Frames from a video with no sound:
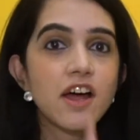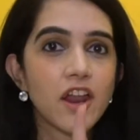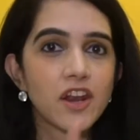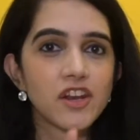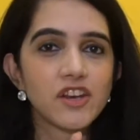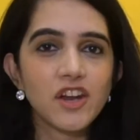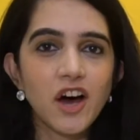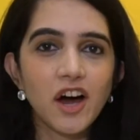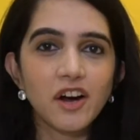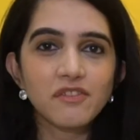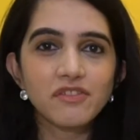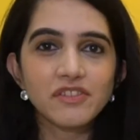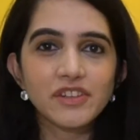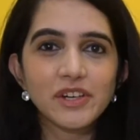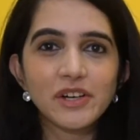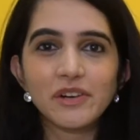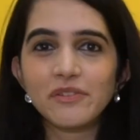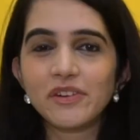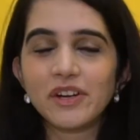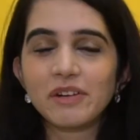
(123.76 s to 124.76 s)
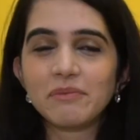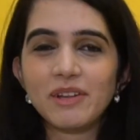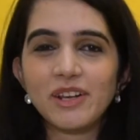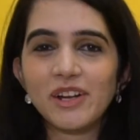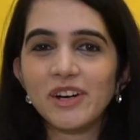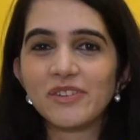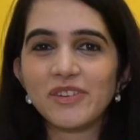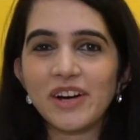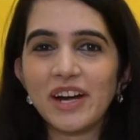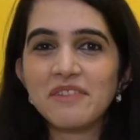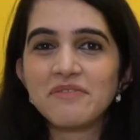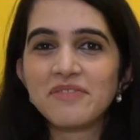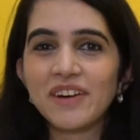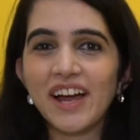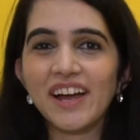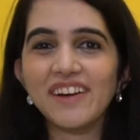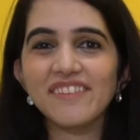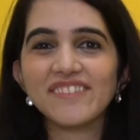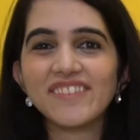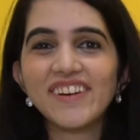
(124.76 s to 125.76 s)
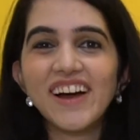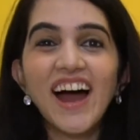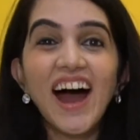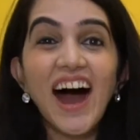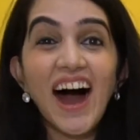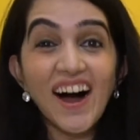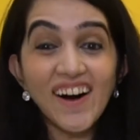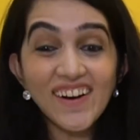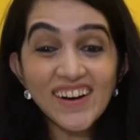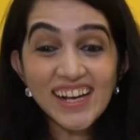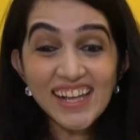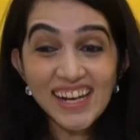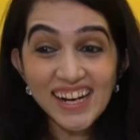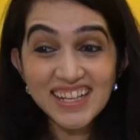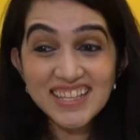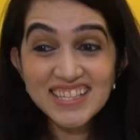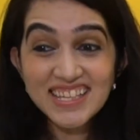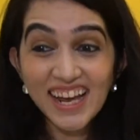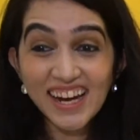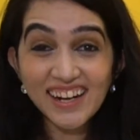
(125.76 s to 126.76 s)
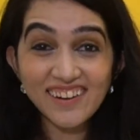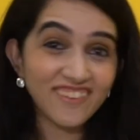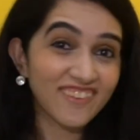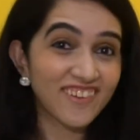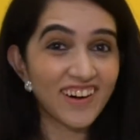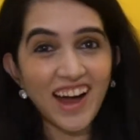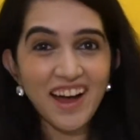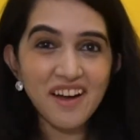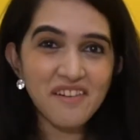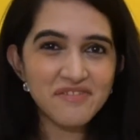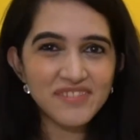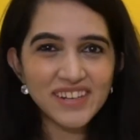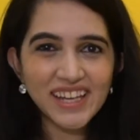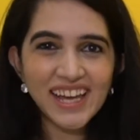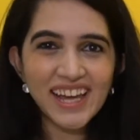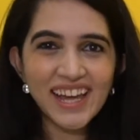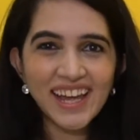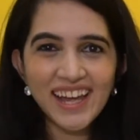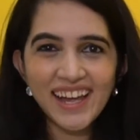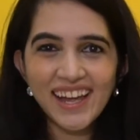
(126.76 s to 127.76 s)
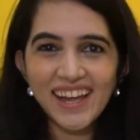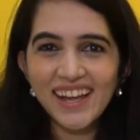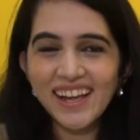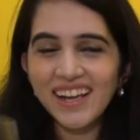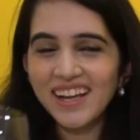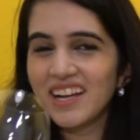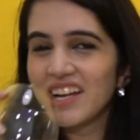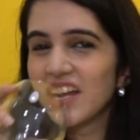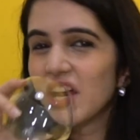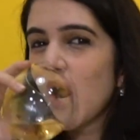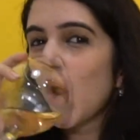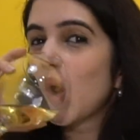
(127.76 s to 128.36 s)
Not for you if you're below 25. Okay, let's get crafting.